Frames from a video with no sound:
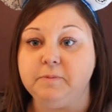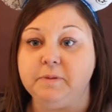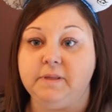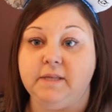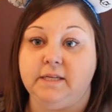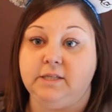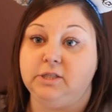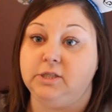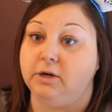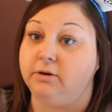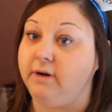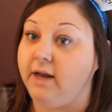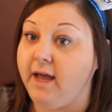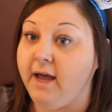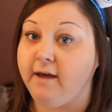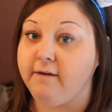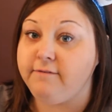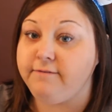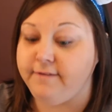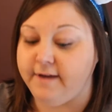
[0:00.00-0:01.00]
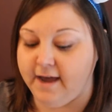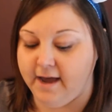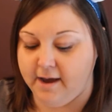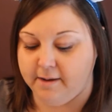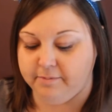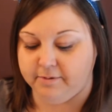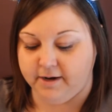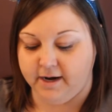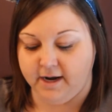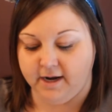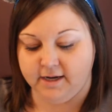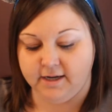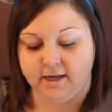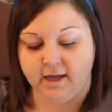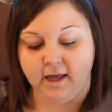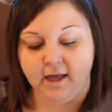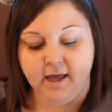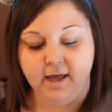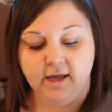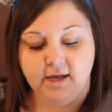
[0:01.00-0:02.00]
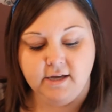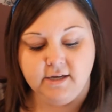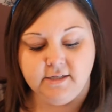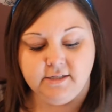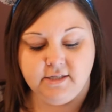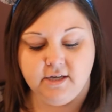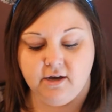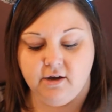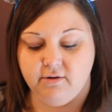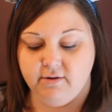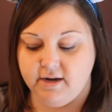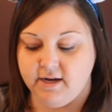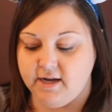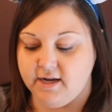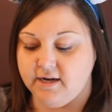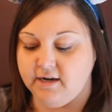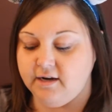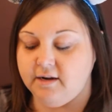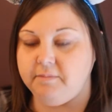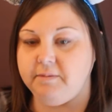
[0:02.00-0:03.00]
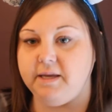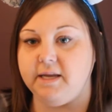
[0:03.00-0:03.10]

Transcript: but they don't have fabric. So I ended up